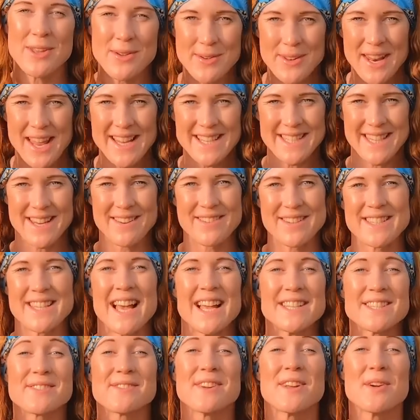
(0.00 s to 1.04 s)
Q&A series,
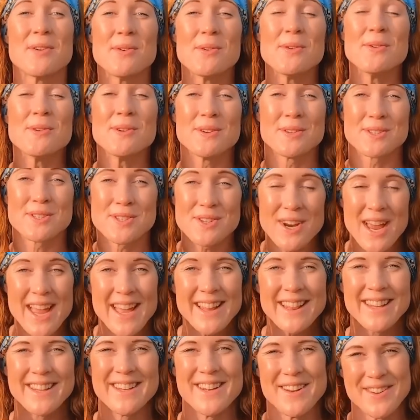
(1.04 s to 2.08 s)
answering all your
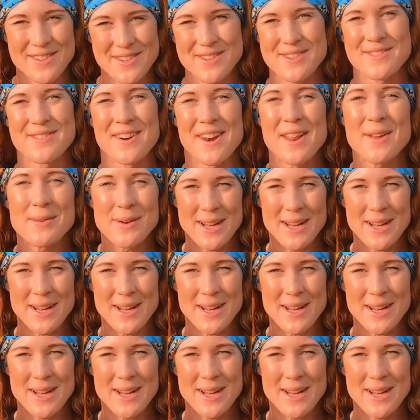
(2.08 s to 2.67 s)
trail and ultra running